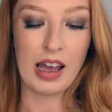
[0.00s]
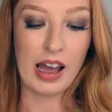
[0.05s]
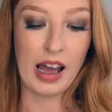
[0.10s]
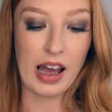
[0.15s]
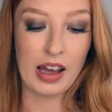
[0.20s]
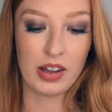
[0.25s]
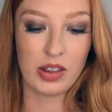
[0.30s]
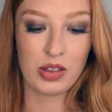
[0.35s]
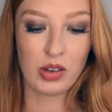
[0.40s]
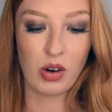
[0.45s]

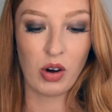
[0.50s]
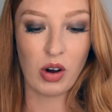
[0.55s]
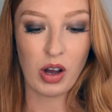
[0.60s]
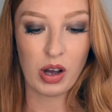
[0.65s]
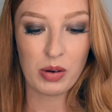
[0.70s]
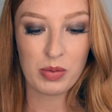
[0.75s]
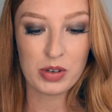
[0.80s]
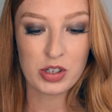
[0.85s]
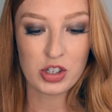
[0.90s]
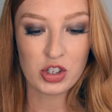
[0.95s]
I thought
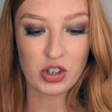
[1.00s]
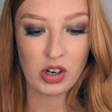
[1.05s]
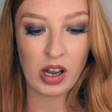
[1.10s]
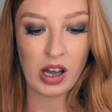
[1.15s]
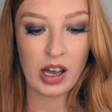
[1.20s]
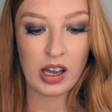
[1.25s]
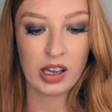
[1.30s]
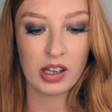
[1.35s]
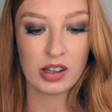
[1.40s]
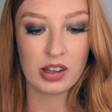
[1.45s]
I would
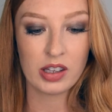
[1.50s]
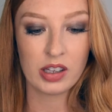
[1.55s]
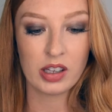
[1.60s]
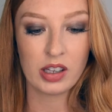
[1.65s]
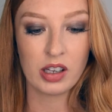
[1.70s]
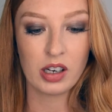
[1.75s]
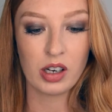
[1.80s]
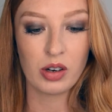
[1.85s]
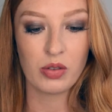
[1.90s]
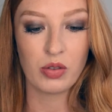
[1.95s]
try
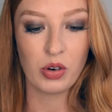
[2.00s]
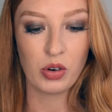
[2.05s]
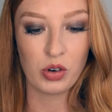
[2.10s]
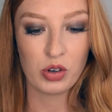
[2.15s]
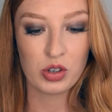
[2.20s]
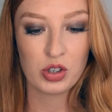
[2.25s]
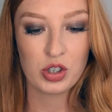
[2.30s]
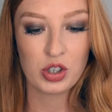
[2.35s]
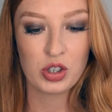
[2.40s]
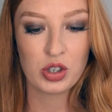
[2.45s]
the La
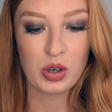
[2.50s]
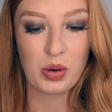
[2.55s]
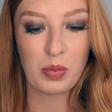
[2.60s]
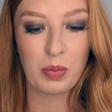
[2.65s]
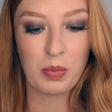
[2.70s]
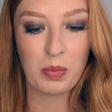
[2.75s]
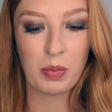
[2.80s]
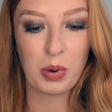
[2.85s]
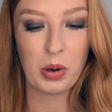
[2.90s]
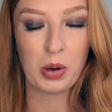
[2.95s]

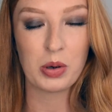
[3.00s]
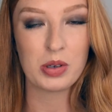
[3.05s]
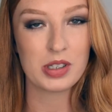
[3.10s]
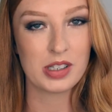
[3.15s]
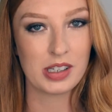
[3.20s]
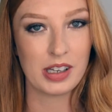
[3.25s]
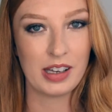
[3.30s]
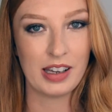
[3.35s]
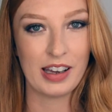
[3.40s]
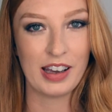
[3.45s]

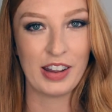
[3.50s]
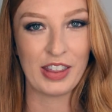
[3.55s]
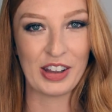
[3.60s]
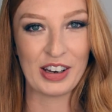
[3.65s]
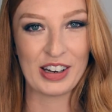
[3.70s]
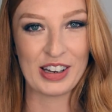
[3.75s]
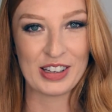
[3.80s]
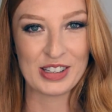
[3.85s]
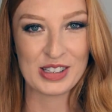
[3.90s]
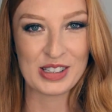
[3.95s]
Roche-Posay, I
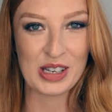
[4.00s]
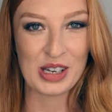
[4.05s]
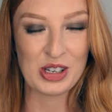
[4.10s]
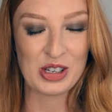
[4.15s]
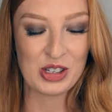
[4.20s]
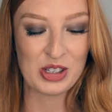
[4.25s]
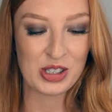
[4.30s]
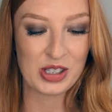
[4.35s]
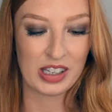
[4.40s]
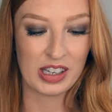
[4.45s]
think that's how
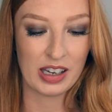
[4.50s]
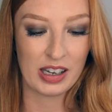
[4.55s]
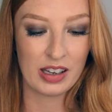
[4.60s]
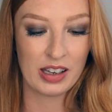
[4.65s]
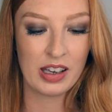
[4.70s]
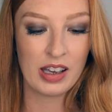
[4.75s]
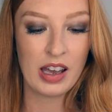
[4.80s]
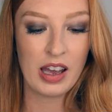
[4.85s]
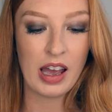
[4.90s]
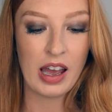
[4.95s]
you say it,
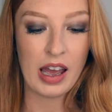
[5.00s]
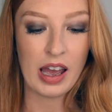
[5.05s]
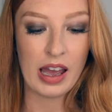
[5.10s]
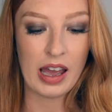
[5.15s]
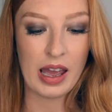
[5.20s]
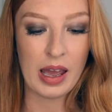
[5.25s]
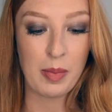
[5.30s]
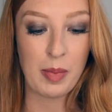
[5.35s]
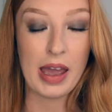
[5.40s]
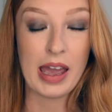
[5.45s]

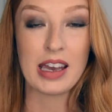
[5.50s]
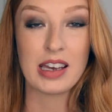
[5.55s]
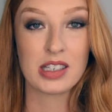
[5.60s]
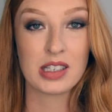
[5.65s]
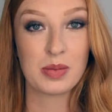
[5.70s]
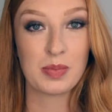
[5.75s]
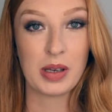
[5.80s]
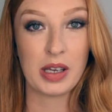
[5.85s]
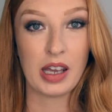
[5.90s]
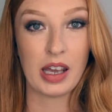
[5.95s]

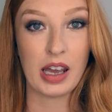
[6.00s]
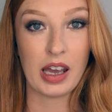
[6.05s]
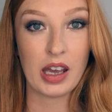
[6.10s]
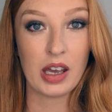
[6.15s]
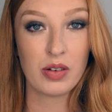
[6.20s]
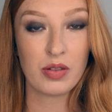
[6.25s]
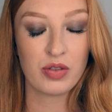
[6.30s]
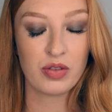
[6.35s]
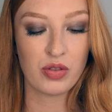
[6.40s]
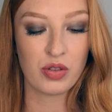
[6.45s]

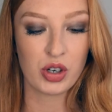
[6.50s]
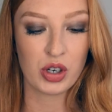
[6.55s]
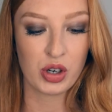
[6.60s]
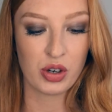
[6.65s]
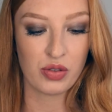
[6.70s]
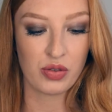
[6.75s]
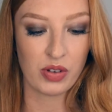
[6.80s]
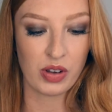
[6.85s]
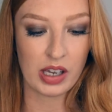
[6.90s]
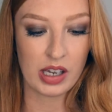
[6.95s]
SPF for your
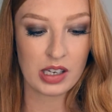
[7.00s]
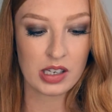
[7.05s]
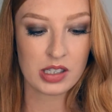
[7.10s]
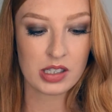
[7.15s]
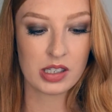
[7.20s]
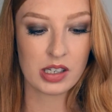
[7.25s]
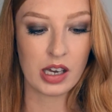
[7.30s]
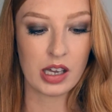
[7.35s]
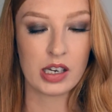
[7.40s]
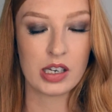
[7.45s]

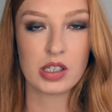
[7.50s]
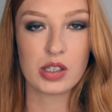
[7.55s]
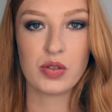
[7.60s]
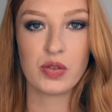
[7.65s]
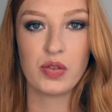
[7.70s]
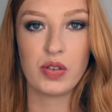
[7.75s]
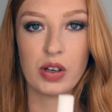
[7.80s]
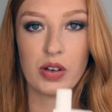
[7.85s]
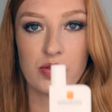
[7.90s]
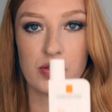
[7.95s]
face, and it's
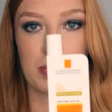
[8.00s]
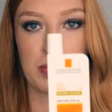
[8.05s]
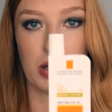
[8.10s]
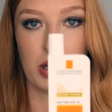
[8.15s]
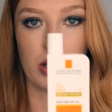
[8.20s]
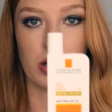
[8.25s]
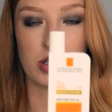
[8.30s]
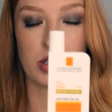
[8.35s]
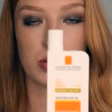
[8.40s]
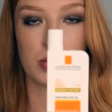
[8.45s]
50
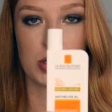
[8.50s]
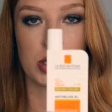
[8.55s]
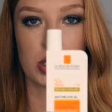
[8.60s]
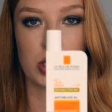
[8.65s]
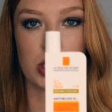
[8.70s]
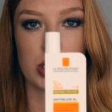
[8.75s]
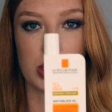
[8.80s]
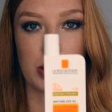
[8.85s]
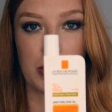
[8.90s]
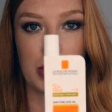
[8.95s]
plus,
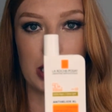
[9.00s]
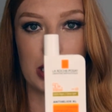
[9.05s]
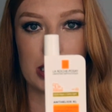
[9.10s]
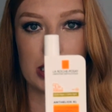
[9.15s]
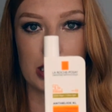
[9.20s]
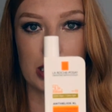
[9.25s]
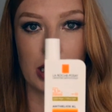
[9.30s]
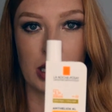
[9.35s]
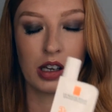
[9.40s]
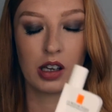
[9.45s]
which is
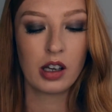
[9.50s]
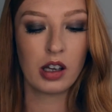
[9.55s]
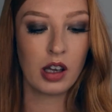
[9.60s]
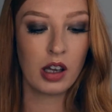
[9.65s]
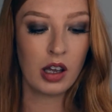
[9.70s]
amazing.